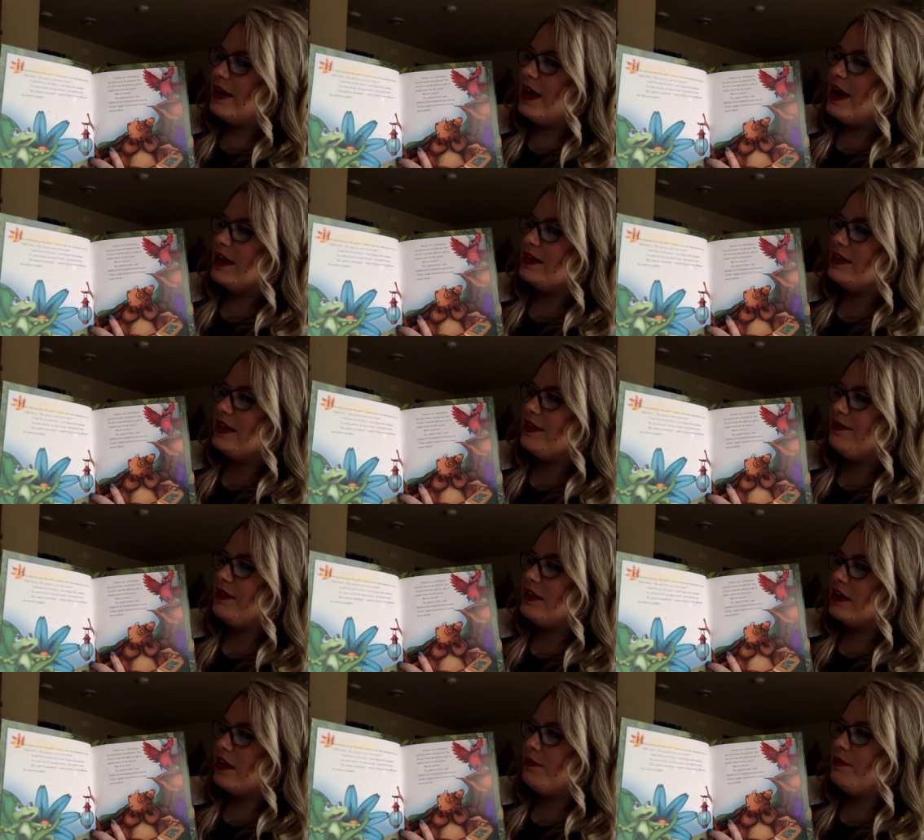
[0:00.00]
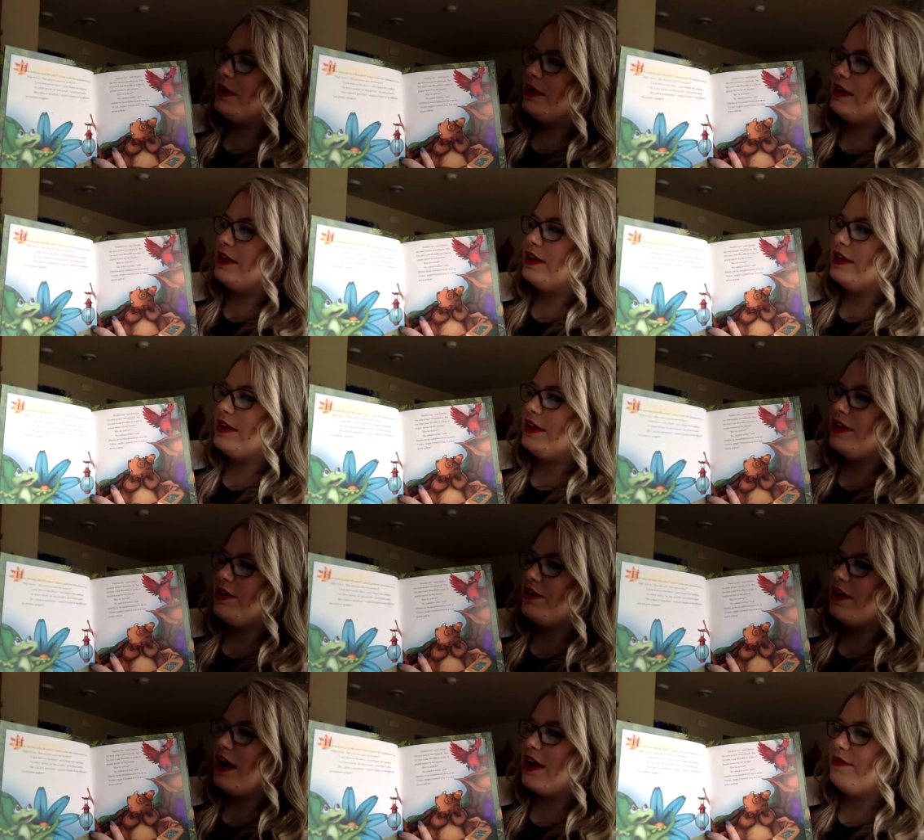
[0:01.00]
Asked Leafin the chameleon in
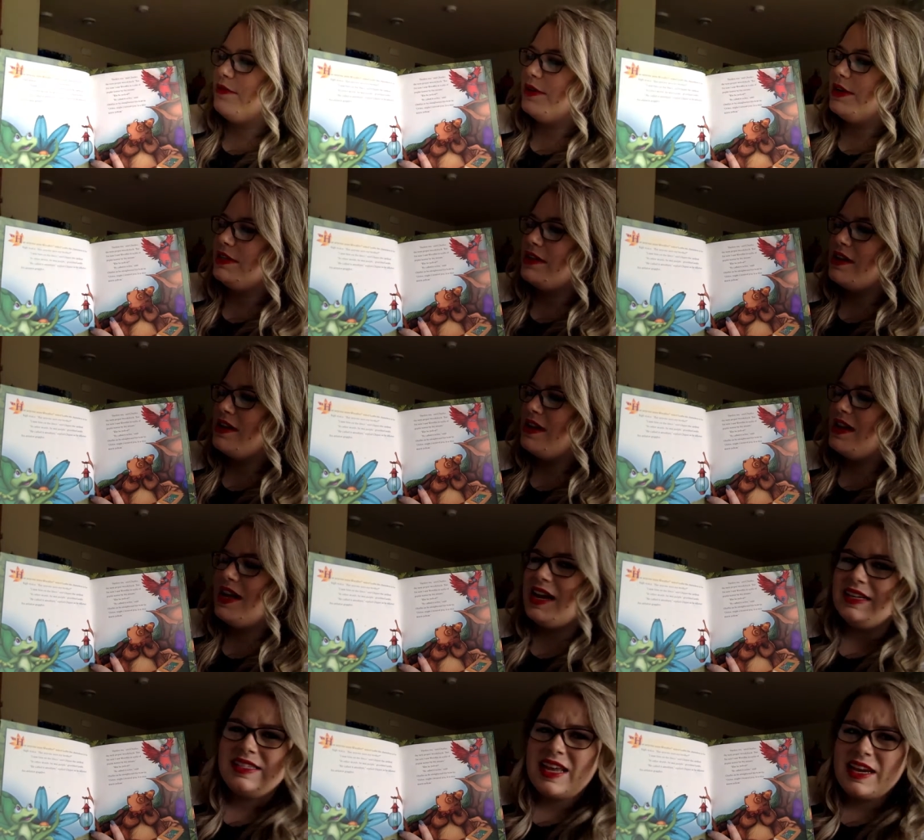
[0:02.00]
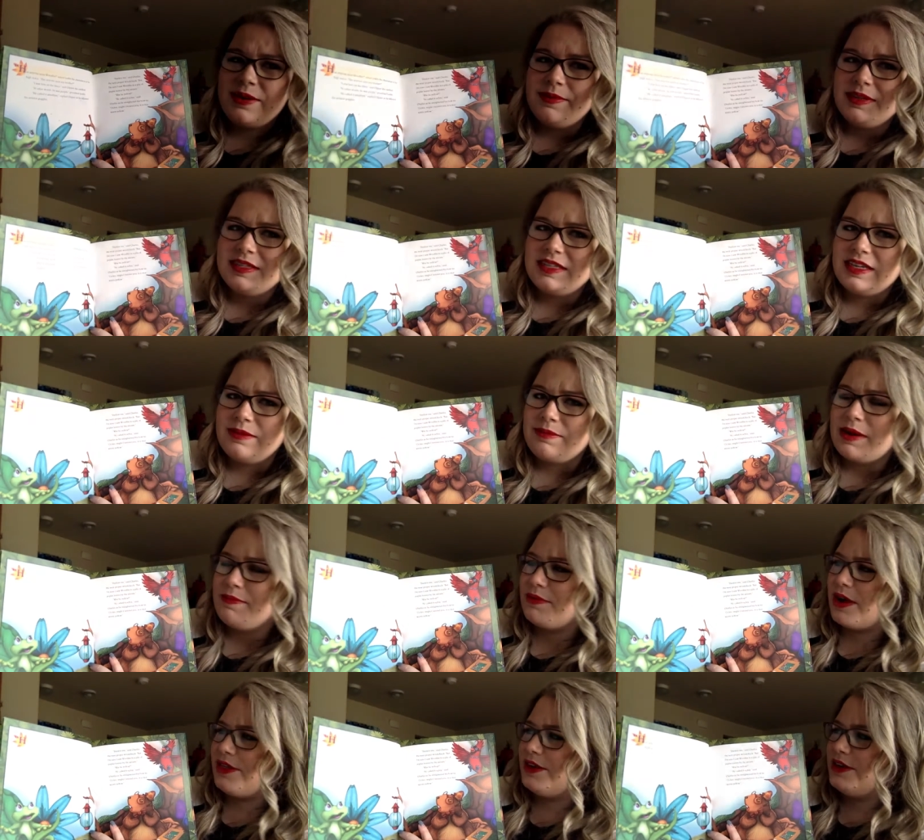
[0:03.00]
her high voice. Has anyone seen my
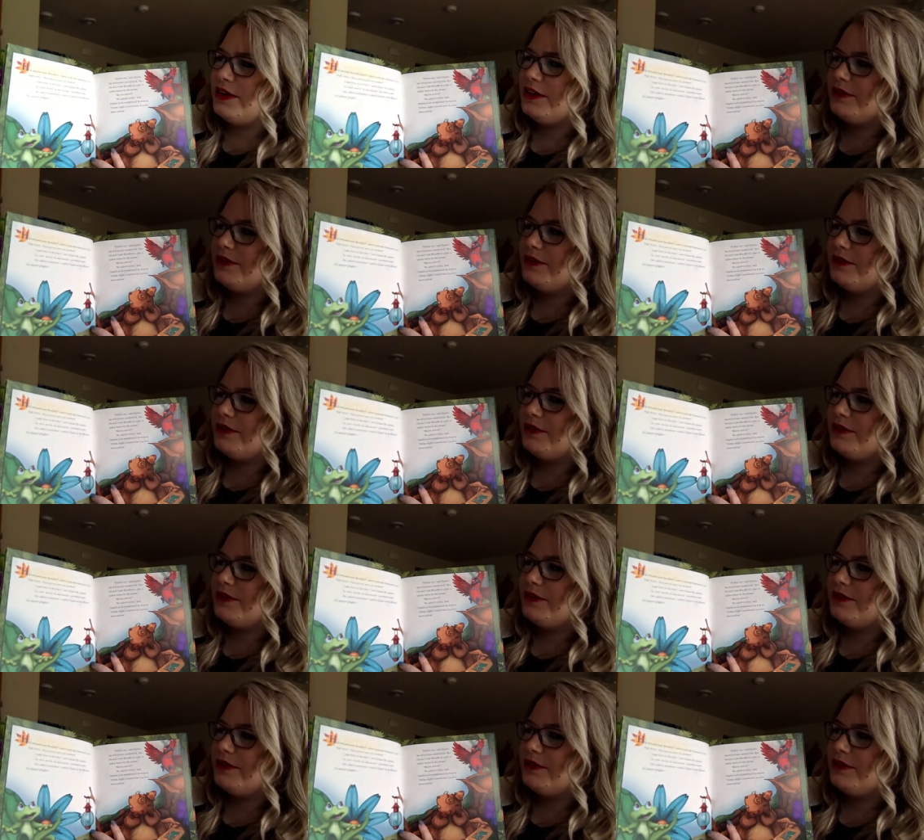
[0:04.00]
brother?